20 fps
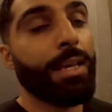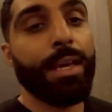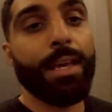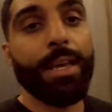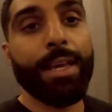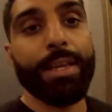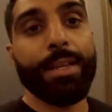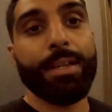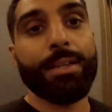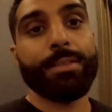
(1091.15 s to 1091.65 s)

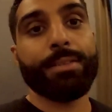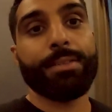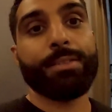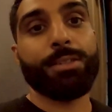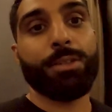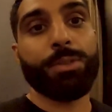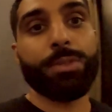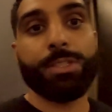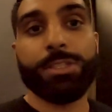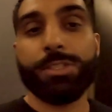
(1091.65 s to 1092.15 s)
and
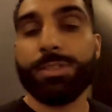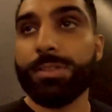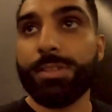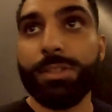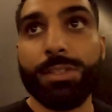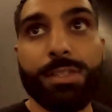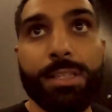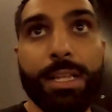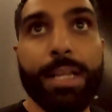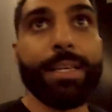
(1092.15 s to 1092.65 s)
so it's
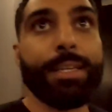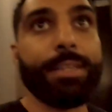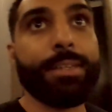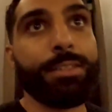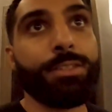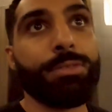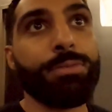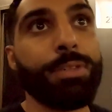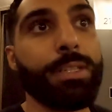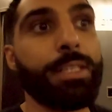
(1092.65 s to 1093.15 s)
just like
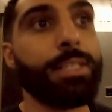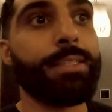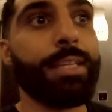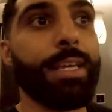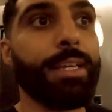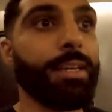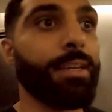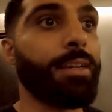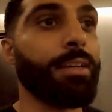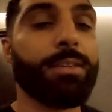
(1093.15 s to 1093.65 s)
it's really
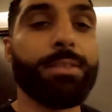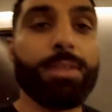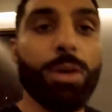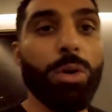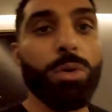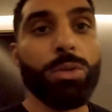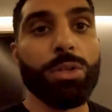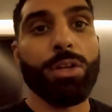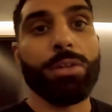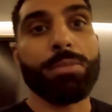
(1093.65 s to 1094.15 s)
taking a
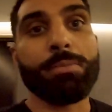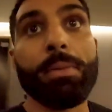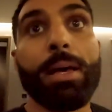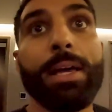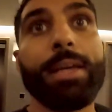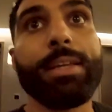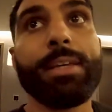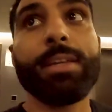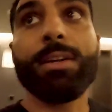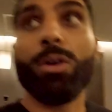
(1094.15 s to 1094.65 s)
toll on
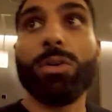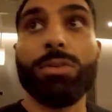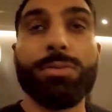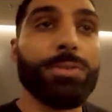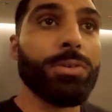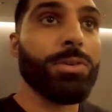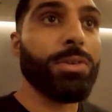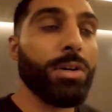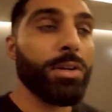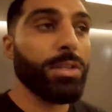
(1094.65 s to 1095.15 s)
my
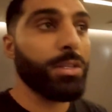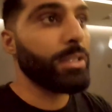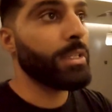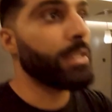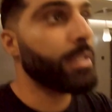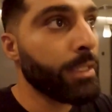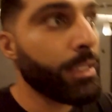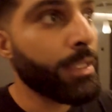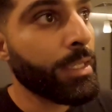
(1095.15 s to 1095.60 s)
overall